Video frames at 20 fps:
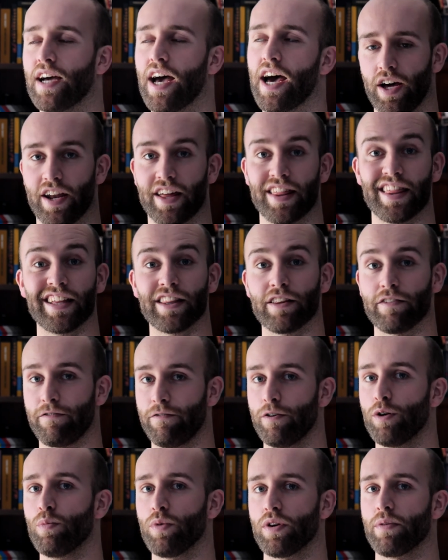And I think the
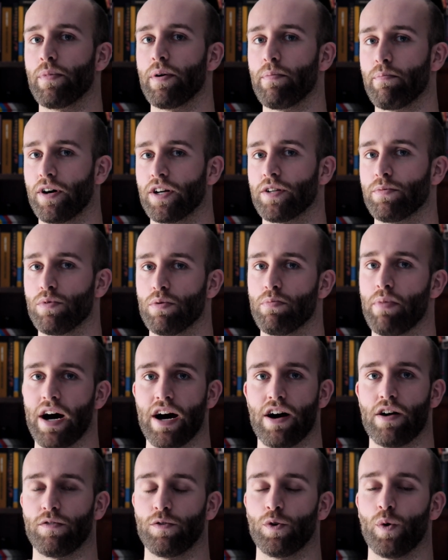film would have been much more
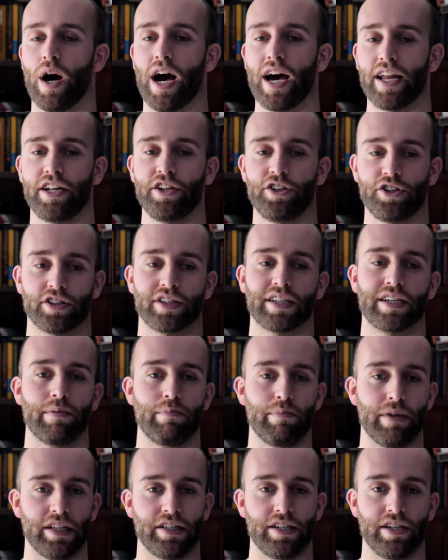powerful had it just
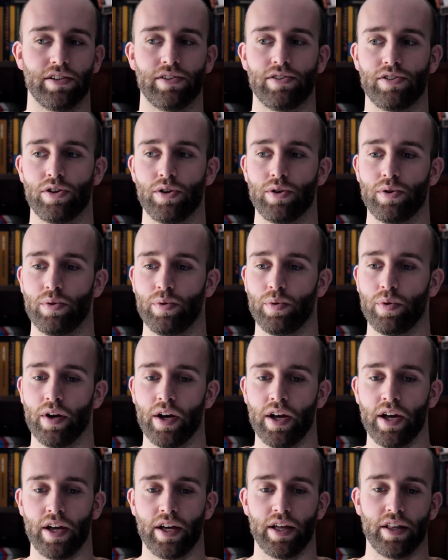committed to
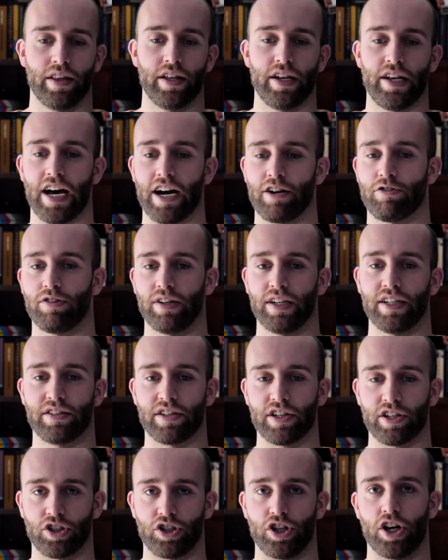the
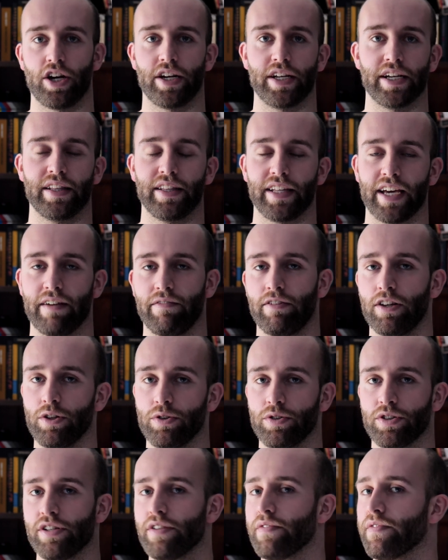naturalistic journey and the
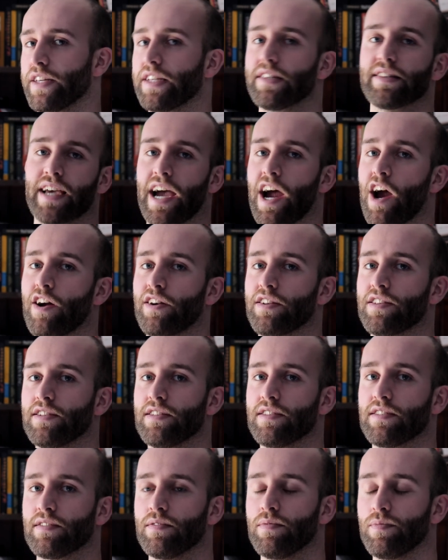evolution of these
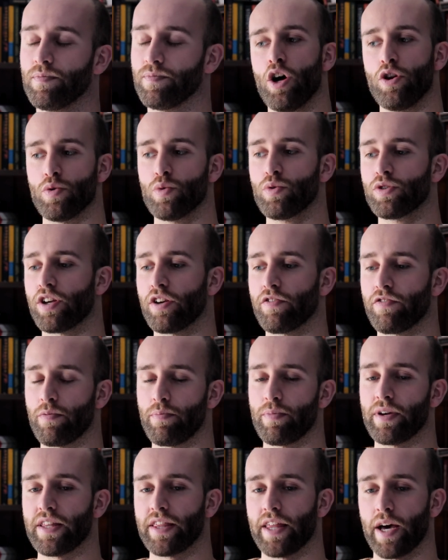characters. And also for
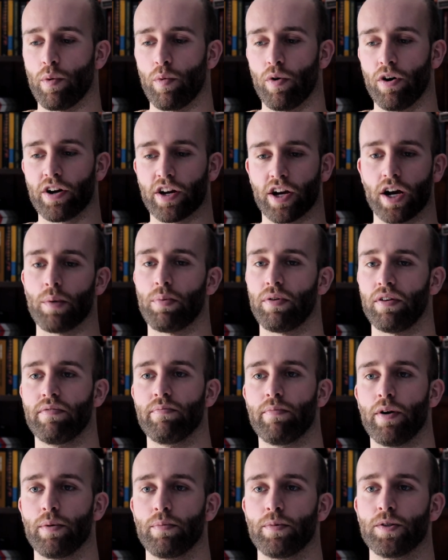me, there were a couple of
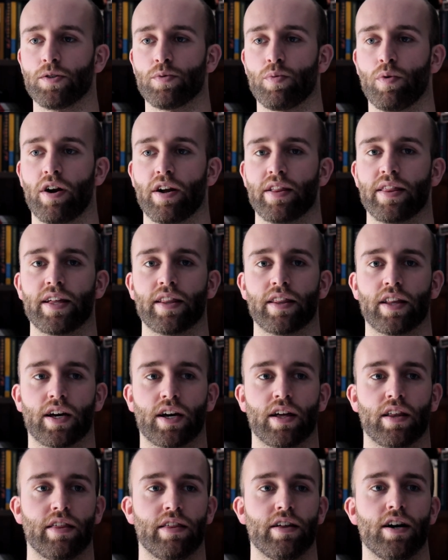moments where I think the
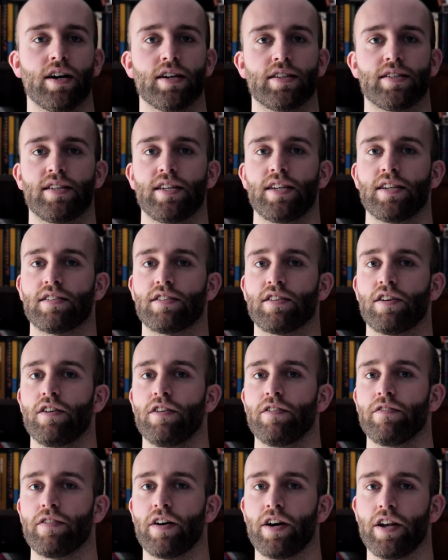catharsis
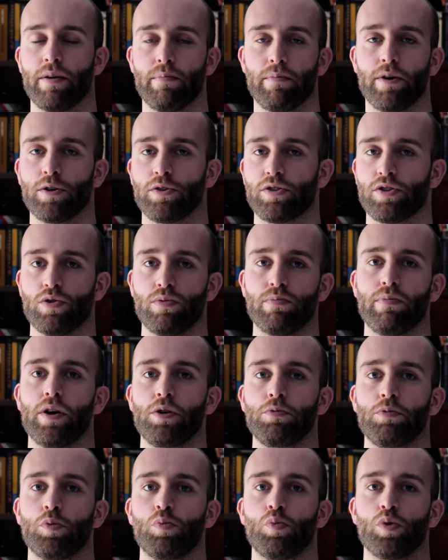of an emotional
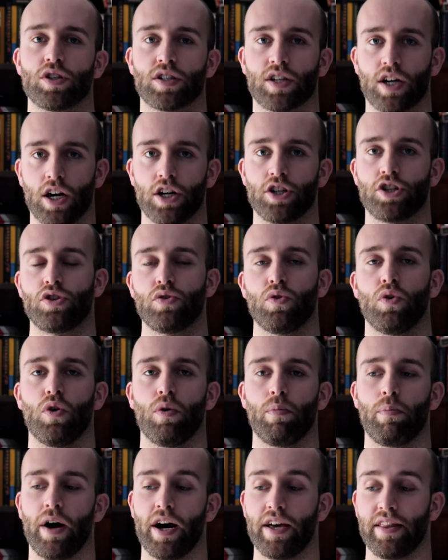moment was cut
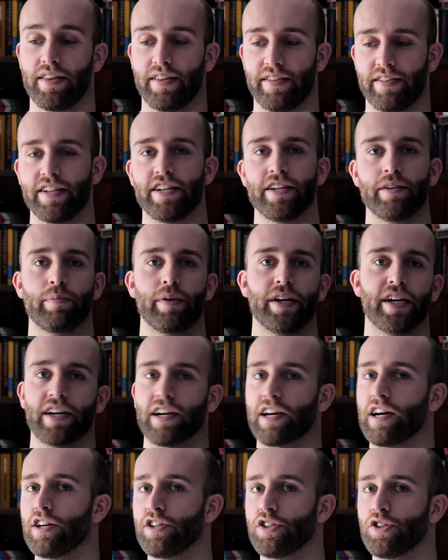short by the scene being
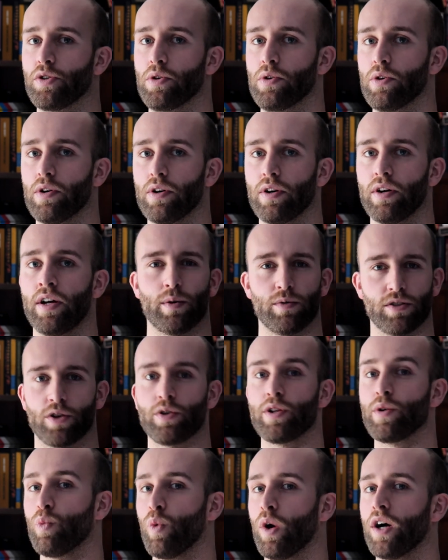cut short. There was
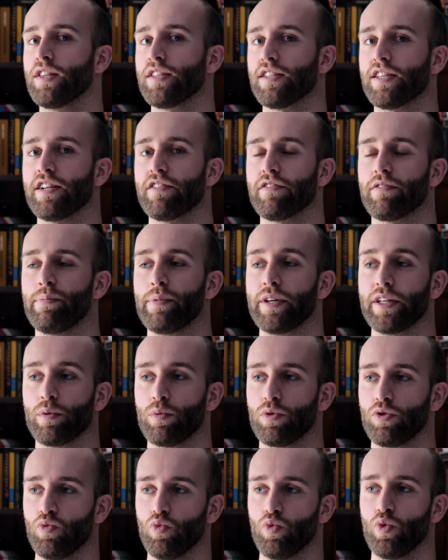only one scene for me that
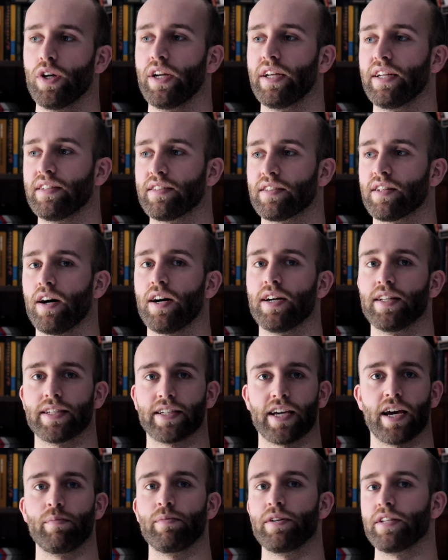was really starting to
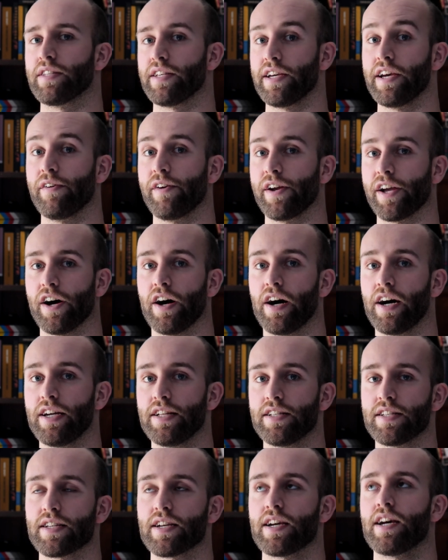get me
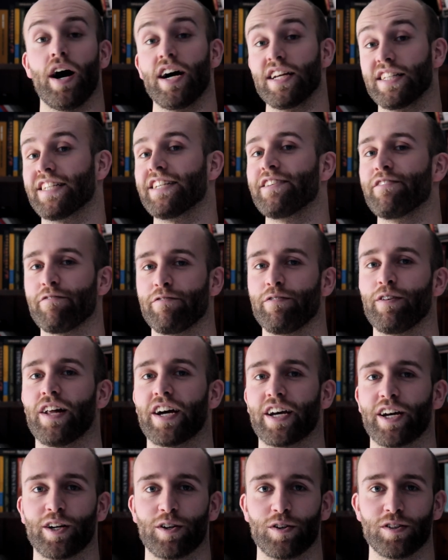teary-eyed, but I didn't feel
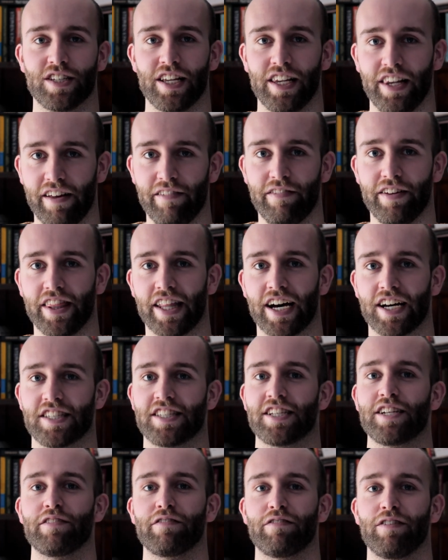like I got to live in that
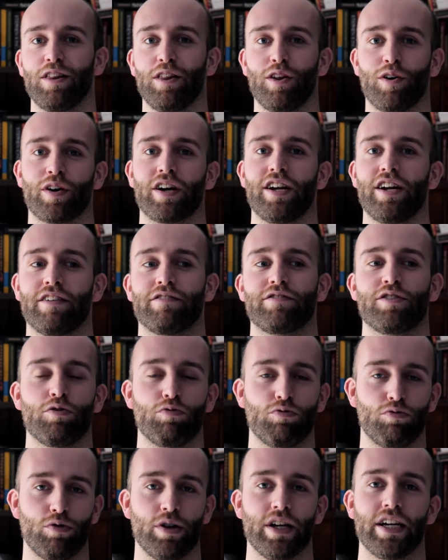scene for long enough to
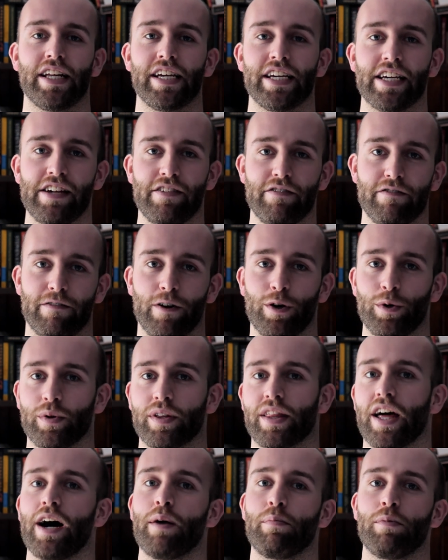really invoke
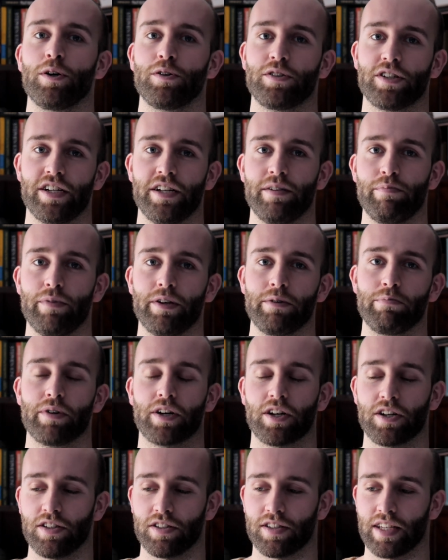that emotion in me
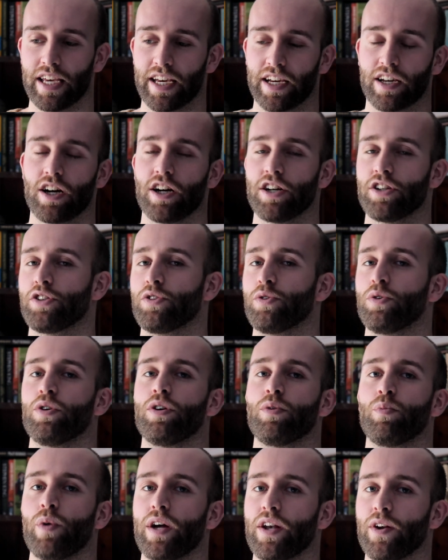because it cut
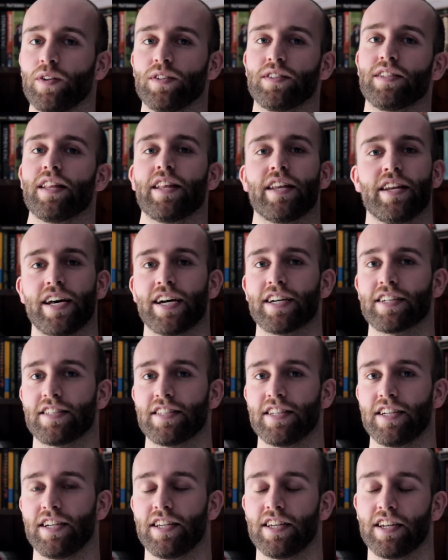short and went on to the next
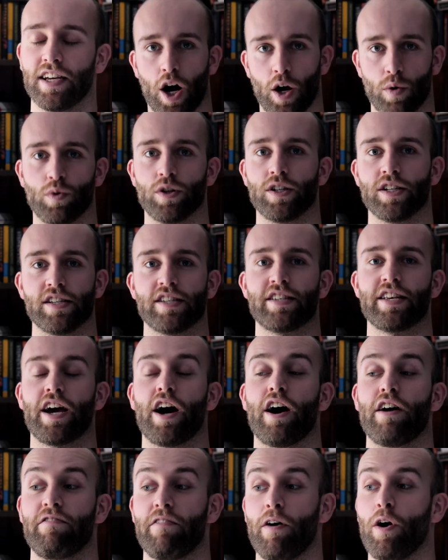scene. I wouldn't say
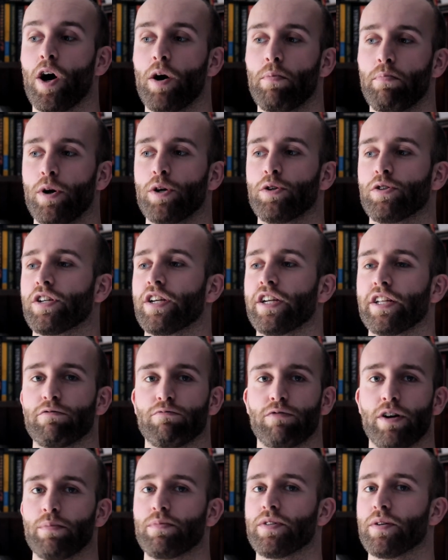I felt emotionally
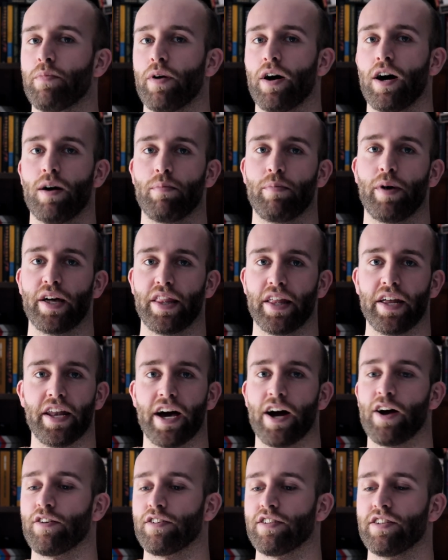ripped apart by the
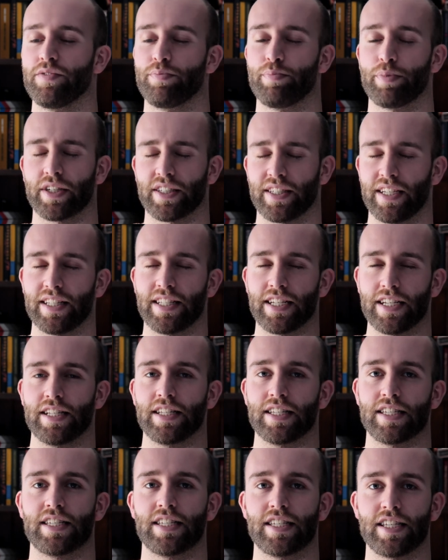narrative because it
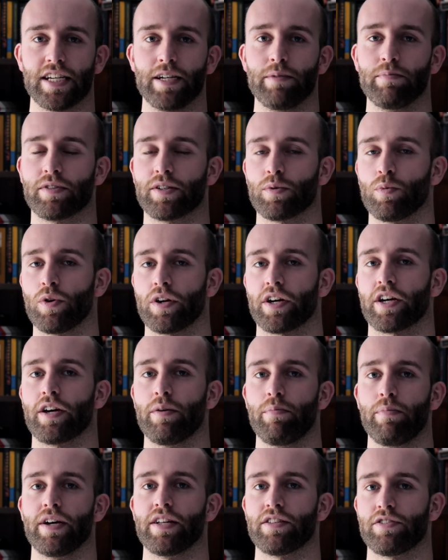didn't seem to want to
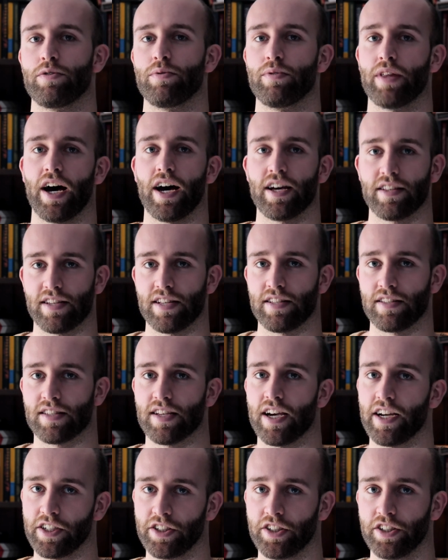commit to that
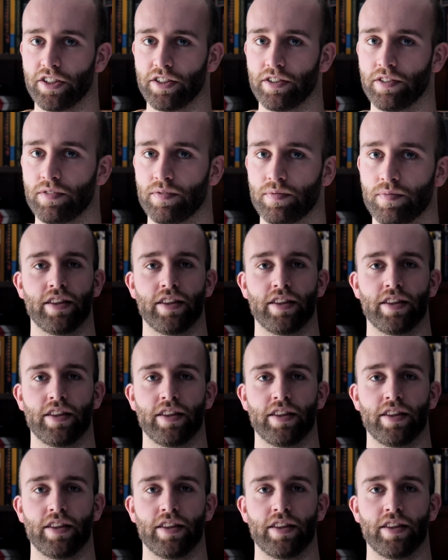sensation.